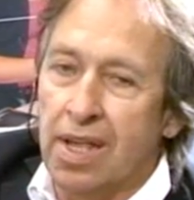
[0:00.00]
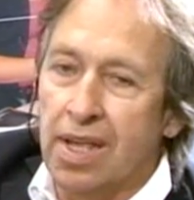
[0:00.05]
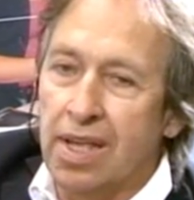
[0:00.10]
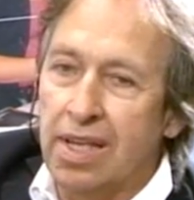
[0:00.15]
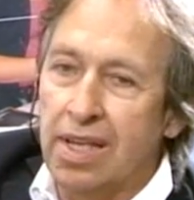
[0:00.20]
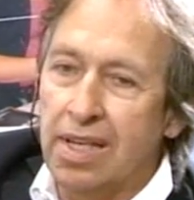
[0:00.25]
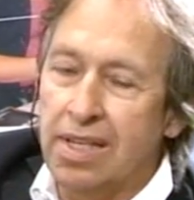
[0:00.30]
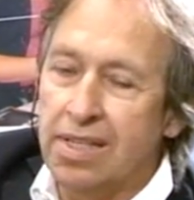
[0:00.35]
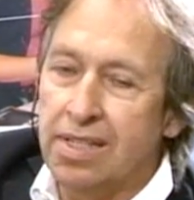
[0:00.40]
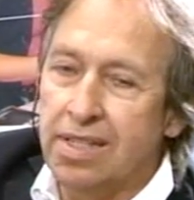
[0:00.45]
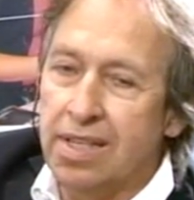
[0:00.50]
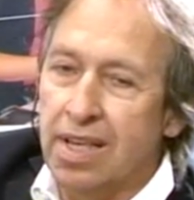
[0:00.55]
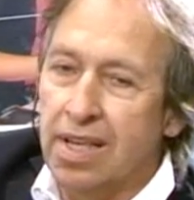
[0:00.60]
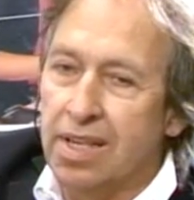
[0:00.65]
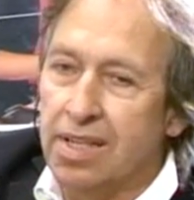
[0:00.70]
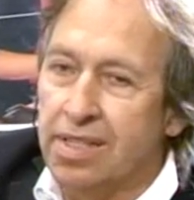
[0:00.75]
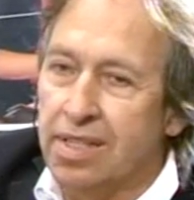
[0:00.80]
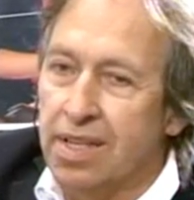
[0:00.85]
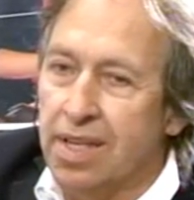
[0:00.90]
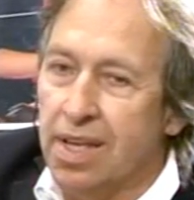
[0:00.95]
is
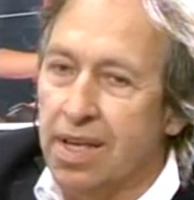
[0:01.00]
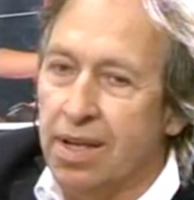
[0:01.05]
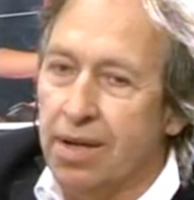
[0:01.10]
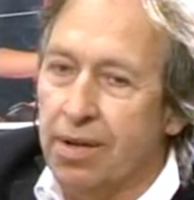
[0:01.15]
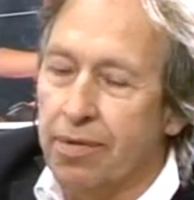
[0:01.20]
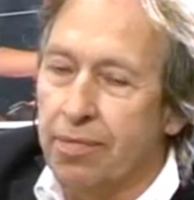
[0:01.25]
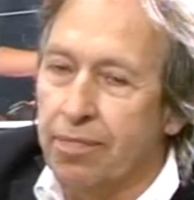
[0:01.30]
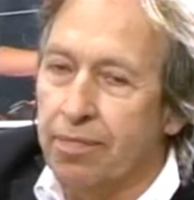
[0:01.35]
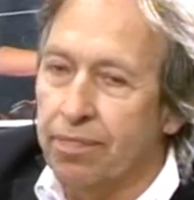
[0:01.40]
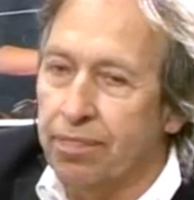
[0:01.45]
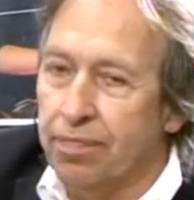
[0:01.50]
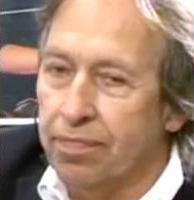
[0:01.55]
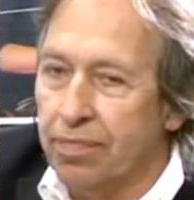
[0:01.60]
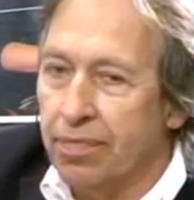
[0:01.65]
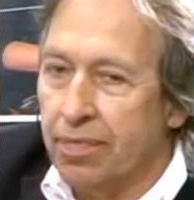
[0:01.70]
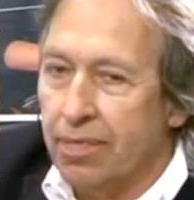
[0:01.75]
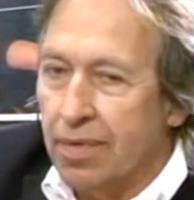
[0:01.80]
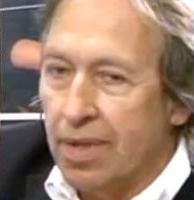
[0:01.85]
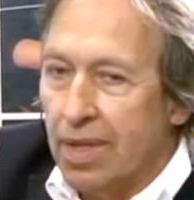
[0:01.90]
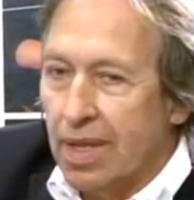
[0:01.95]
a
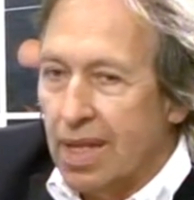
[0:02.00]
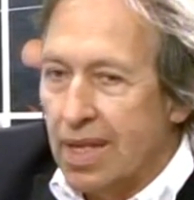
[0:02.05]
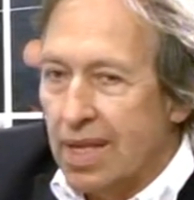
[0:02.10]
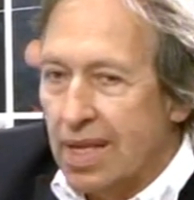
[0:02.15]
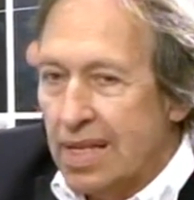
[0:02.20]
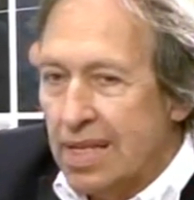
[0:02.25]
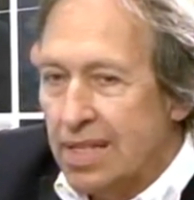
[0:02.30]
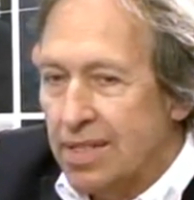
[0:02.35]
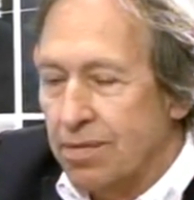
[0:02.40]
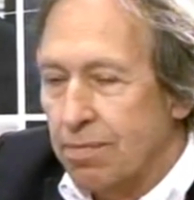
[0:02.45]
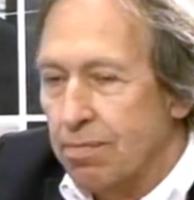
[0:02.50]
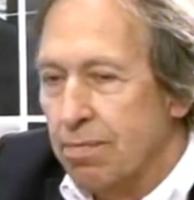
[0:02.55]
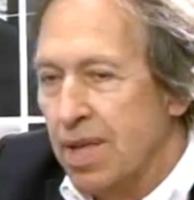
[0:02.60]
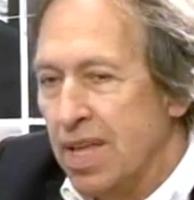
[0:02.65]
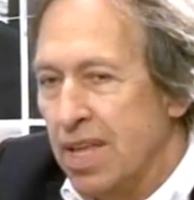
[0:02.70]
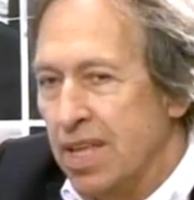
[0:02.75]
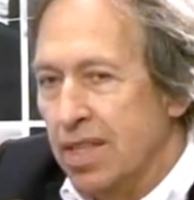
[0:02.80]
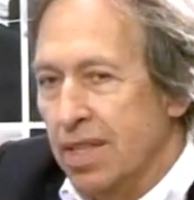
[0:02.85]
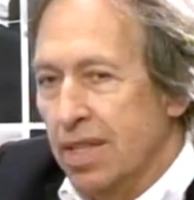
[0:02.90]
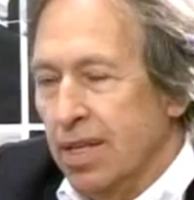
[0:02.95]

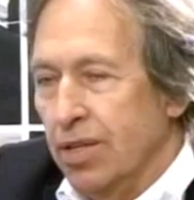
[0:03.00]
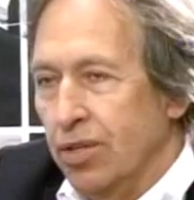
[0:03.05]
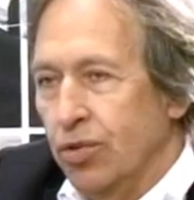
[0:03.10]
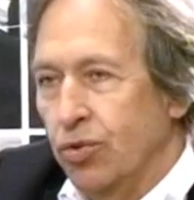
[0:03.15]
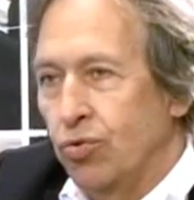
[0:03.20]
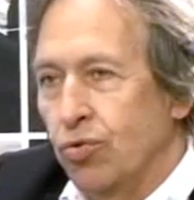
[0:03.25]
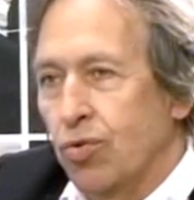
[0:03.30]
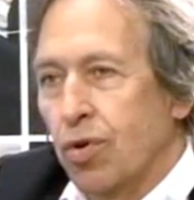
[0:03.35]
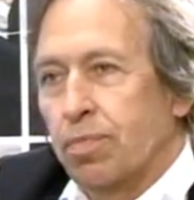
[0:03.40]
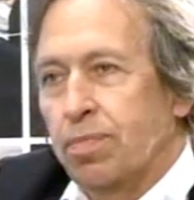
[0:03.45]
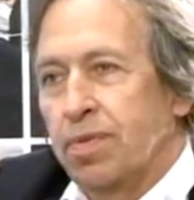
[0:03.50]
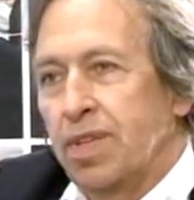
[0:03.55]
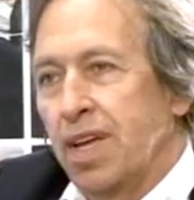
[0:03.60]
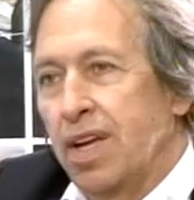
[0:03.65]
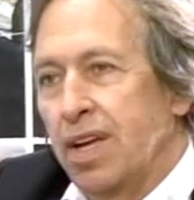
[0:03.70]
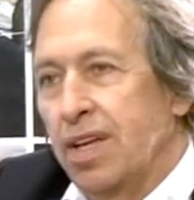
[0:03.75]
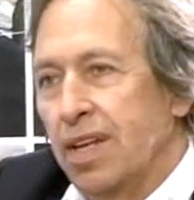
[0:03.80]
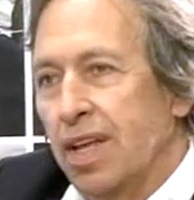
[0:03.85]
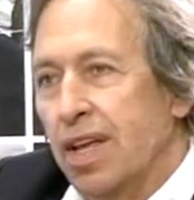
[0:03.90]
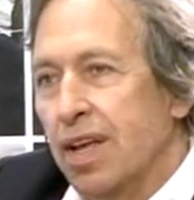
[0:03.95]
mean to
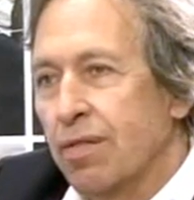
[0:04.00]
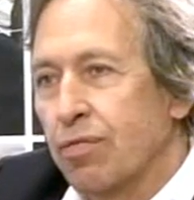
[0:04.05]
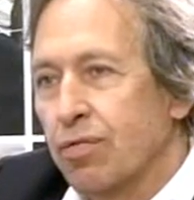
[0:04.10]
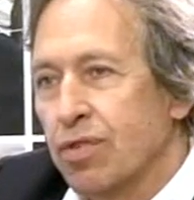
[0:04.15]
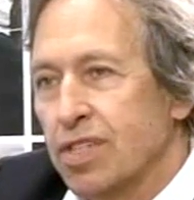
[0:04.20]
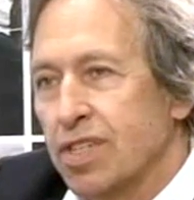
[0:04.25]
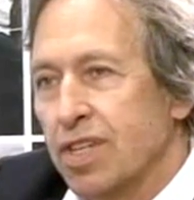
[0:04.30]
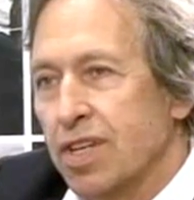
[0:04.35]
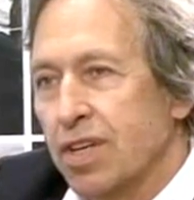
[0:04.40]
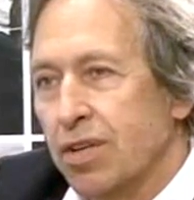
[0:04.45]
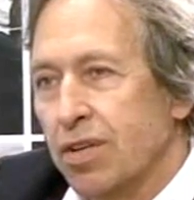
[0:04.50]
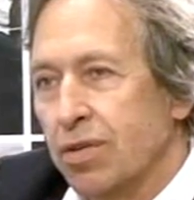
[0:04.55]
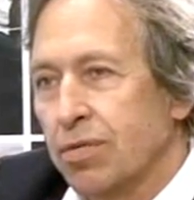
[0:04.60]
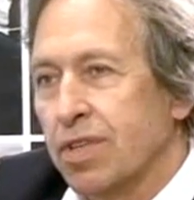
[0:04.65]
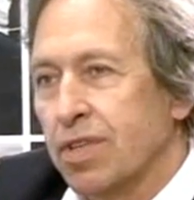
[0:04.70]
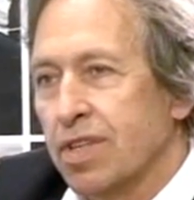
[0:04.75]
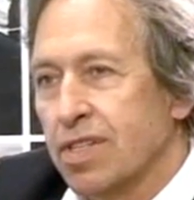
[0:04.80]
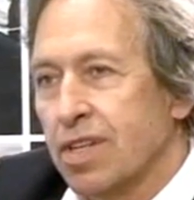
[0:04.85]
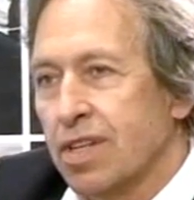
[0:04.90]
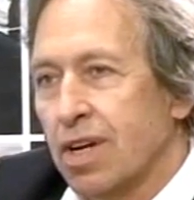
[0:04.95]
obtain everything you
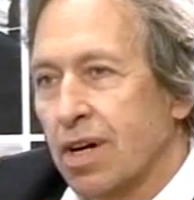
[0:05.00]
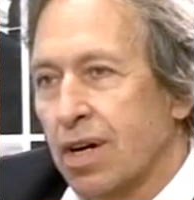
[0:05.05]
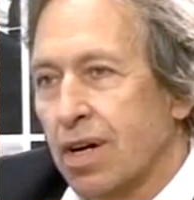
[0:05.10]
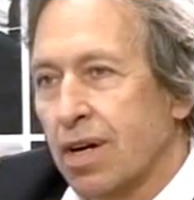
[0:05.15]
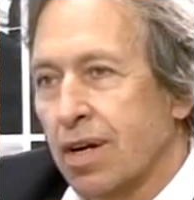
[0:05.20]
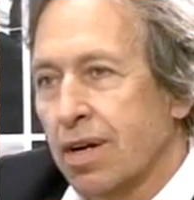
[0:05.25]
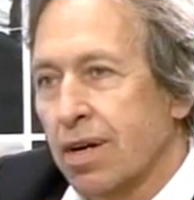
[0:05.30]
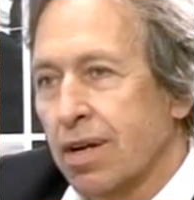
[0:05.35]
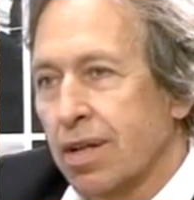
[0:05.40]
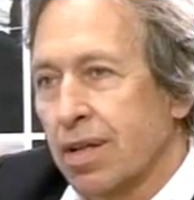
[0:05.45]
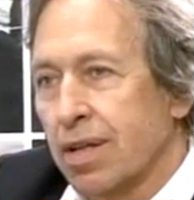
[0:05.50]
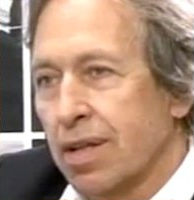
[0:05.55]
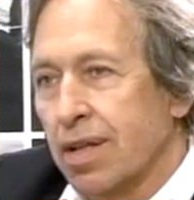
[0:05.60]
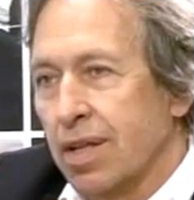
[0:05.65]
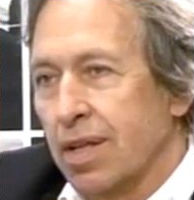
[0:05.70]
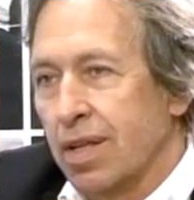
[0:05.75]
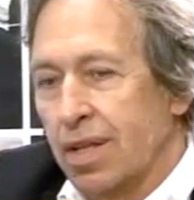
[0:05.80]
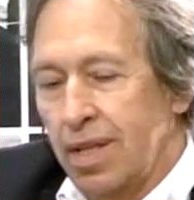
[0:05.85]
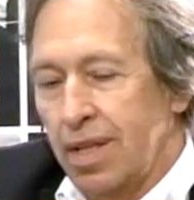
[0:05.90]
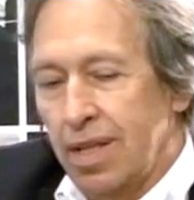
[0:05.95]
desire
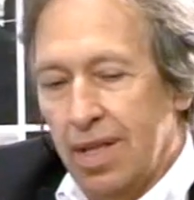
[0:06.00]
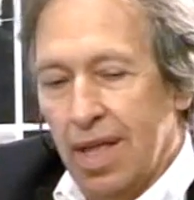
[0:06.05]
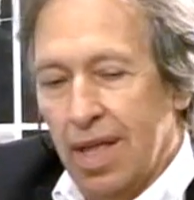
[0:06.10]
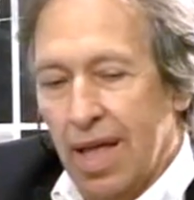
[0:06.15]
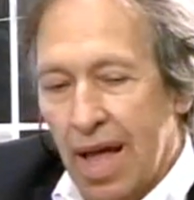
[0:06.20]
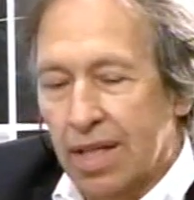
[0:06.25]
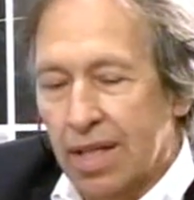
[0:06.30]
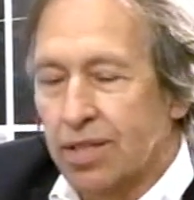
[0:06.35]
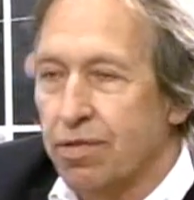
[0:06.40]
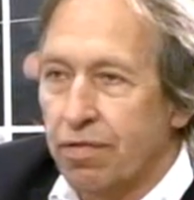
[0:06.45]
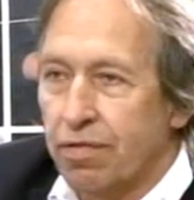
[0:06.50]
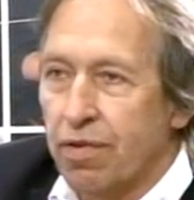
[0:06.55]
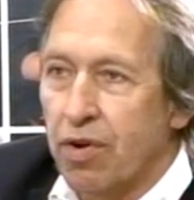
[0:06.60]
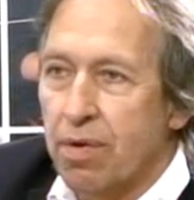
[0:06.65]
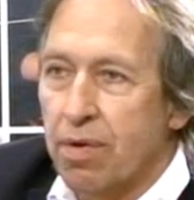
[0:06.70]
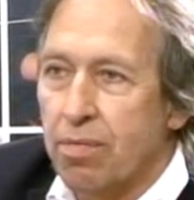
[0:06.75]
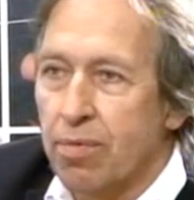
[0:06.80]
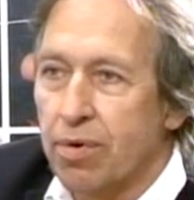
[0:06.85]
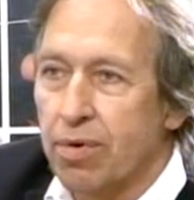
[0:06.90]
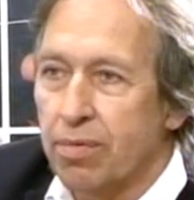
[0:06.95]
at the very
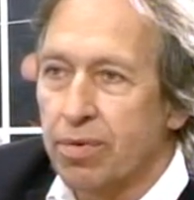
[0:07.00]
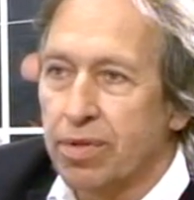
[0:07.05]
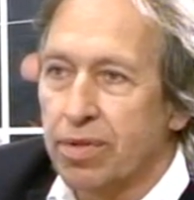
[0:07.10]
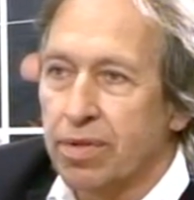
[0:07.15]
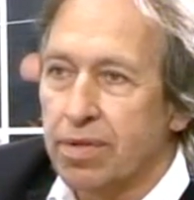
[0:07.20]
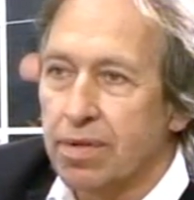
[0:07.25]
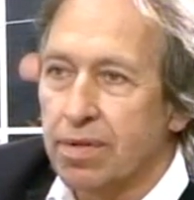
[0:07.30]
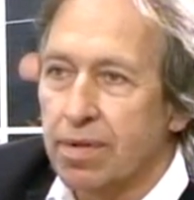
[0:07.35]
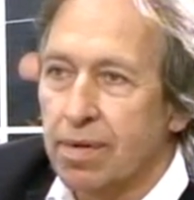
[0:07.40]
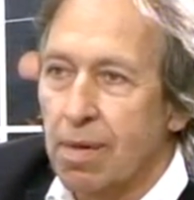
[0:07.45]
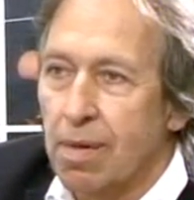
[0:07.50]
moment.